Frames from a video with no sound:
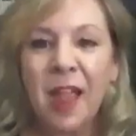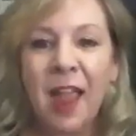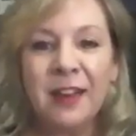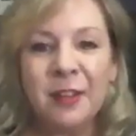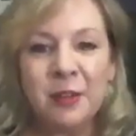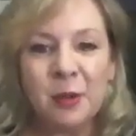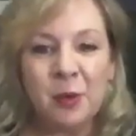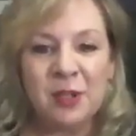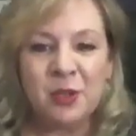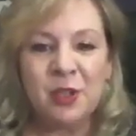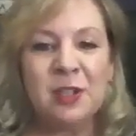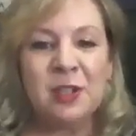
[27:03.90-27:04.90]
another
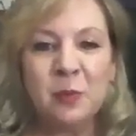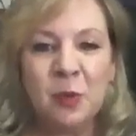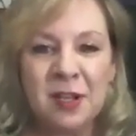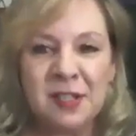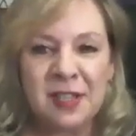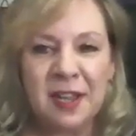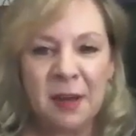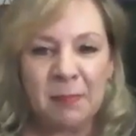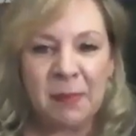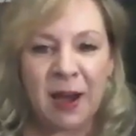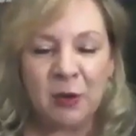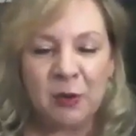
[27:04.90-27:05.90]
question was
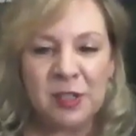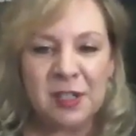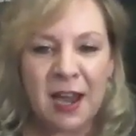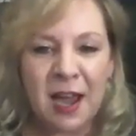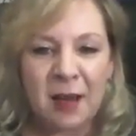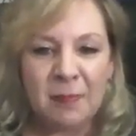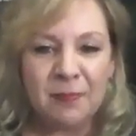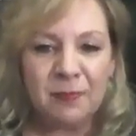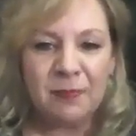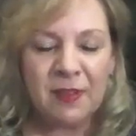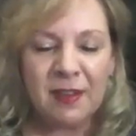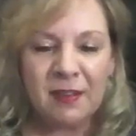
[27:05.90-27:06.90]
about,
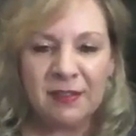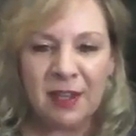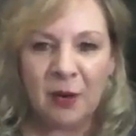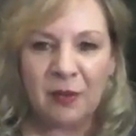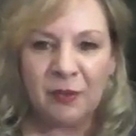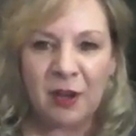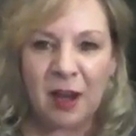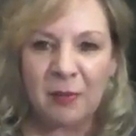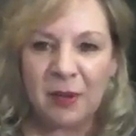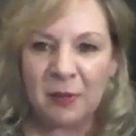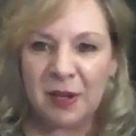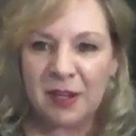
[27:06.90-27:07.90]
now I forgot
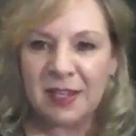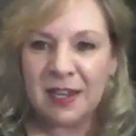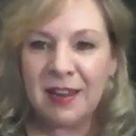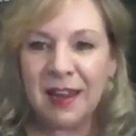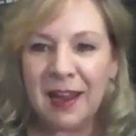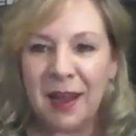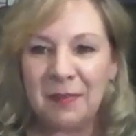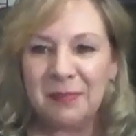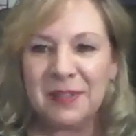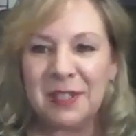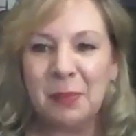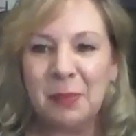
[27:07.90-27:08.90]
what it was.
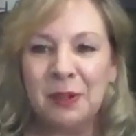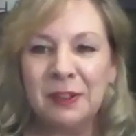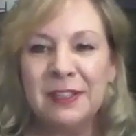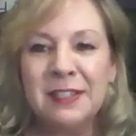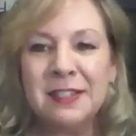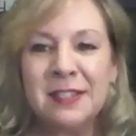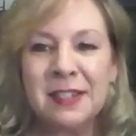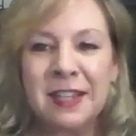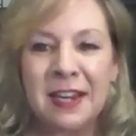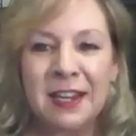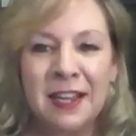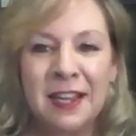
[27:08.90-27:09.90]
Does Portland
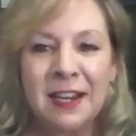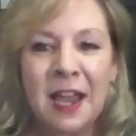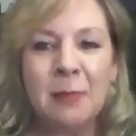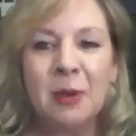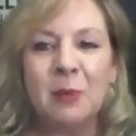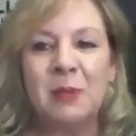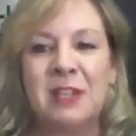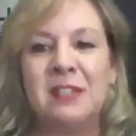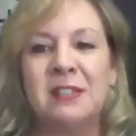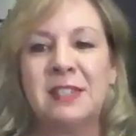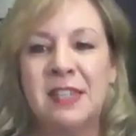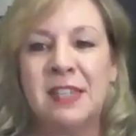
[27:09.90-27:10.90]
getting an MLB
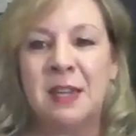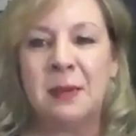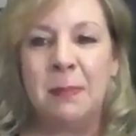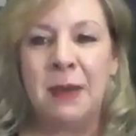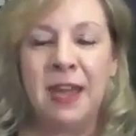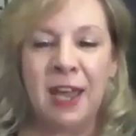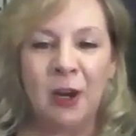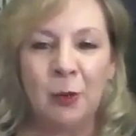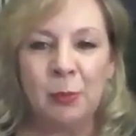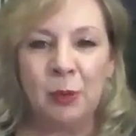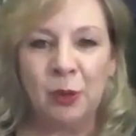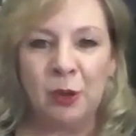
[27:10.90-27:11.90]
team
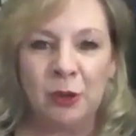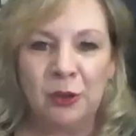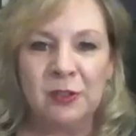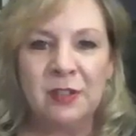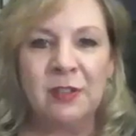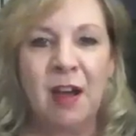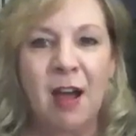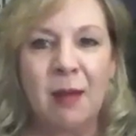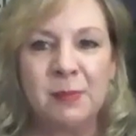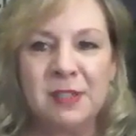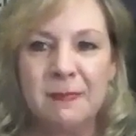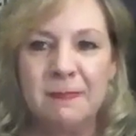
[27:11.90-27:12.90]
help or hurt the
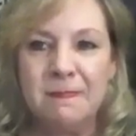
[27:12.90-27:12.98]
Hops?